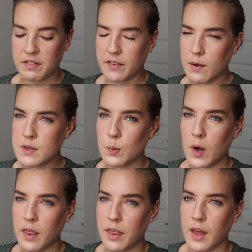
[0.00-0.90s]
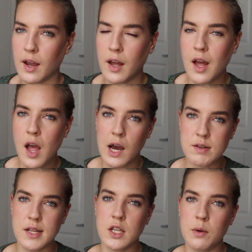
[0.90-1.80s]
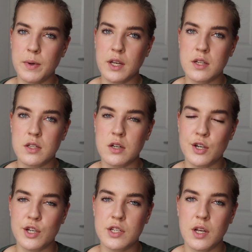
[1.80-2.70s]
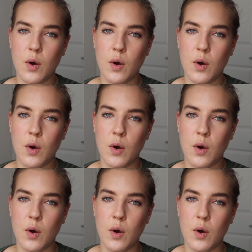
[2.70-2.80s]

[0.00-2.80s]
because that was one thing I was a little bit concerned